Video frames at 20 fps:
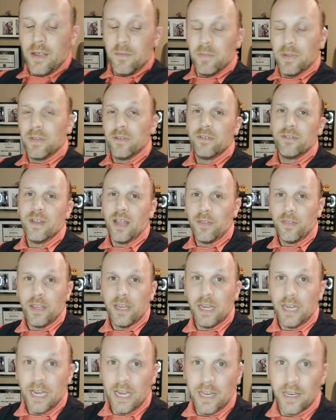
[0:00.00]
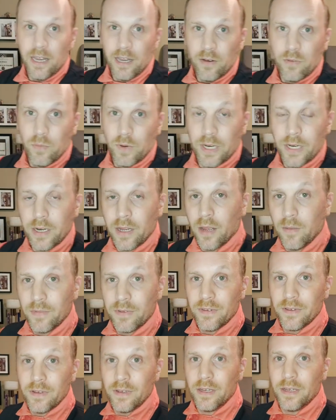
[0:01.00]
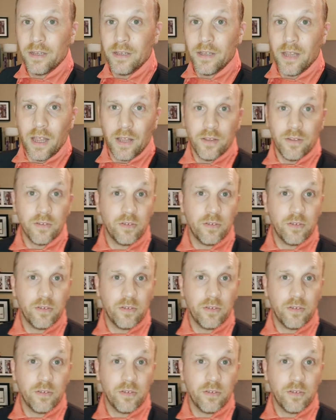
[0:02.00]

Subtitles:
but there's nothing in it when it comes to Nien Nunb.